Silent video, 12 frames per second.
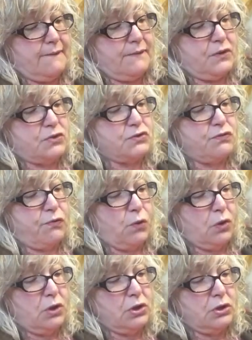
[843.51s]
There's
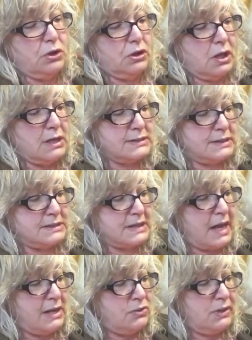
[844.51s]
4 good closets.
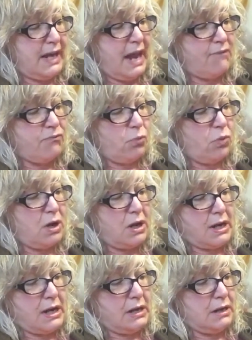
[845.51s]
I only have
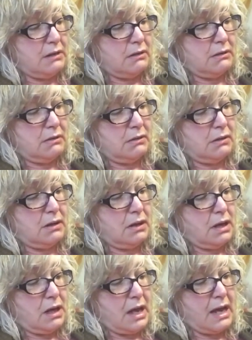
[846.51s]
1.
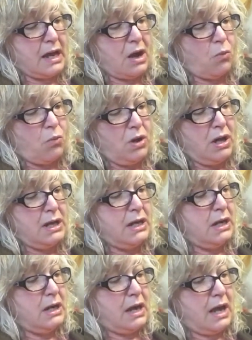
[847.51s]
I got
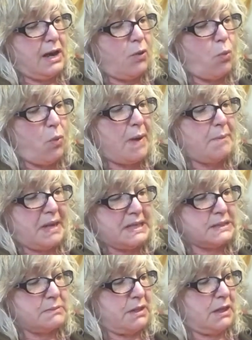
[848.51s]
1 and a wet
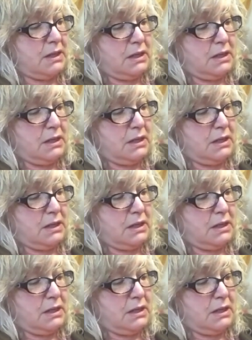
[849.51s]
basement.